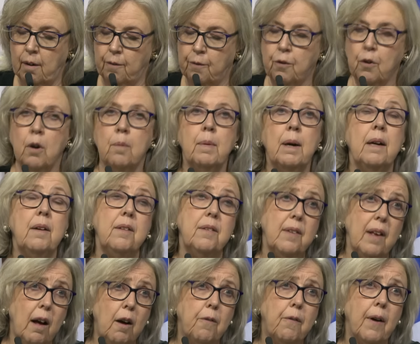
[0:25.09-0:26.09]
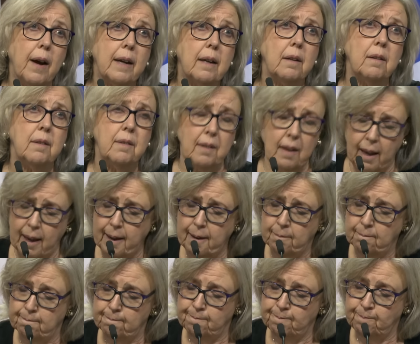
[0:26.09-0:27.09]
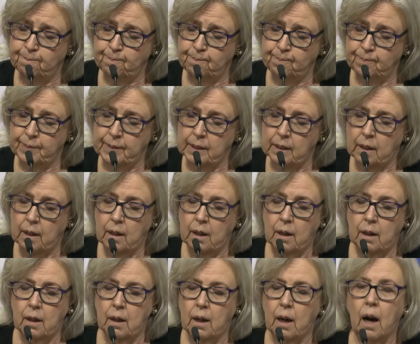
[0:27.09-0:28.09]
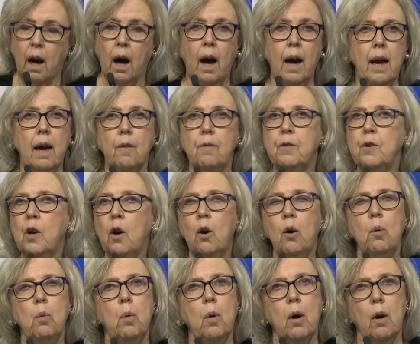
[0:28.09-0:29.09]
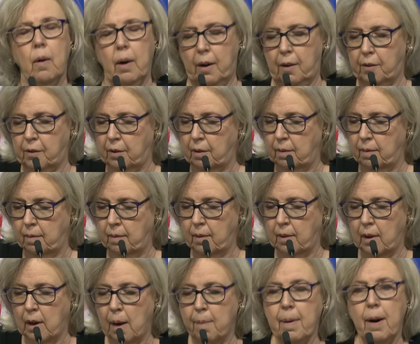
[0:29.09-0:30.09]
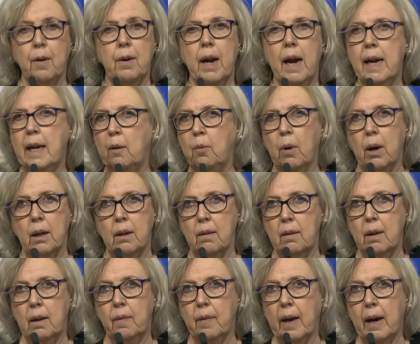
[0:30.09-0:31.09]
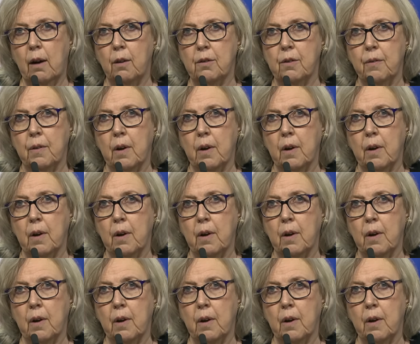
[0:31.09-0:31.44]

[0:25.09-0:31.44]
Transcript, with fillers: For myself, I can say I have no worries about anyone in the House of